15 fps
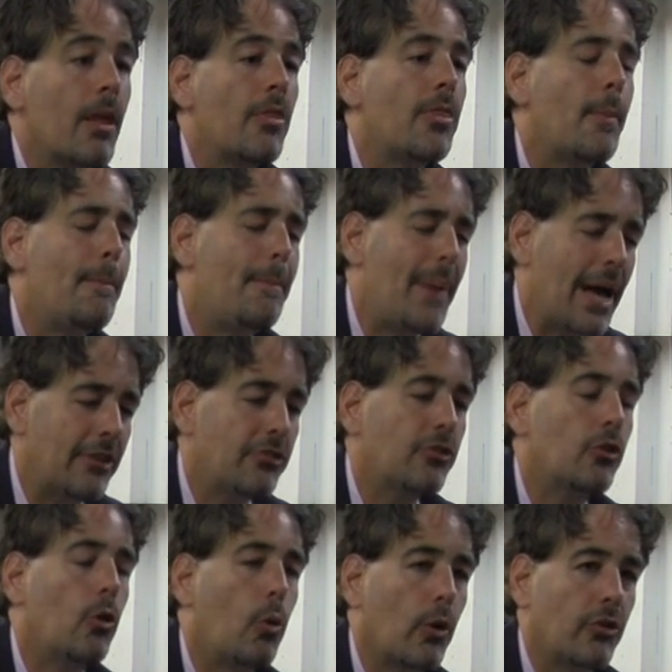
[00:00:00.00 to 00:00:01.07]
the
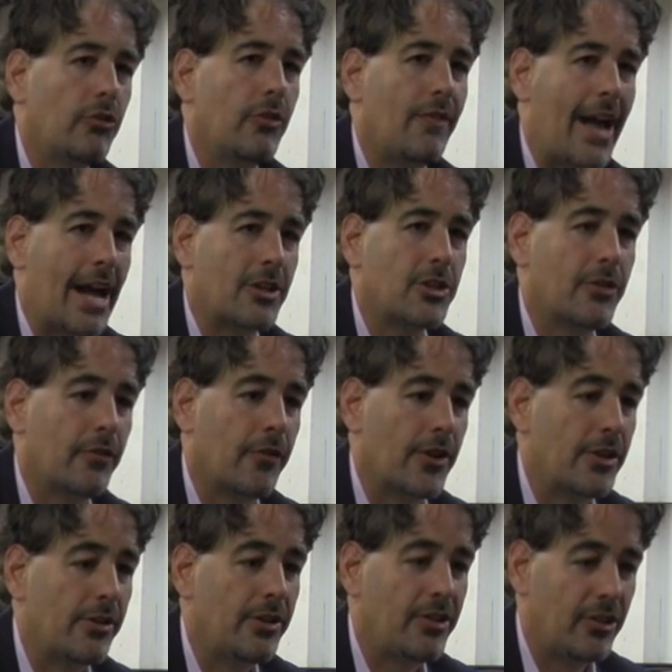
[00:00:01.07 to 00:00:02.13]
best course of action for
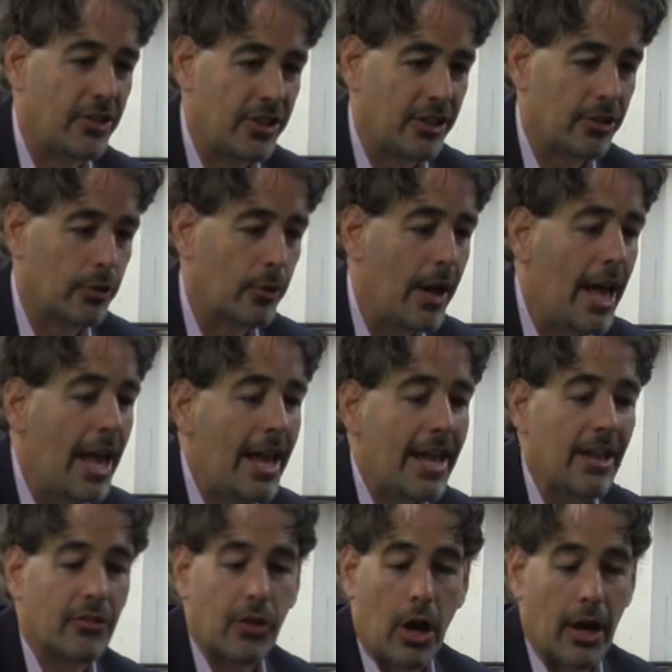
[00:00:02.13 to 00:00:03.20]
you to do
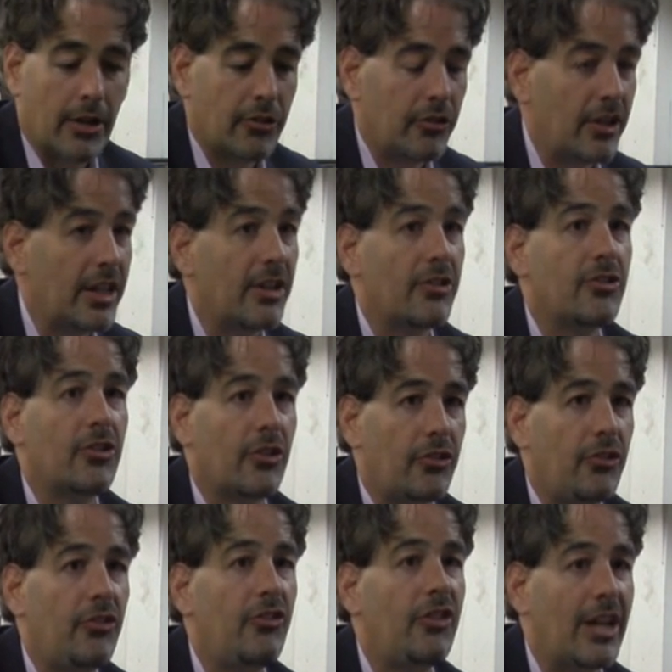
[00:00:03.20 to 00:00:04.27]
is honestly to
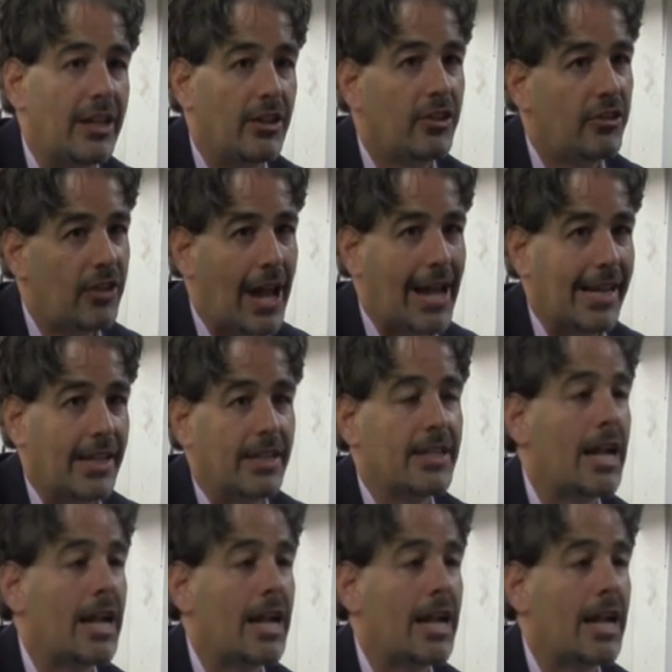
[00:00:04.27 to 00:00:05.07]
just sit tight,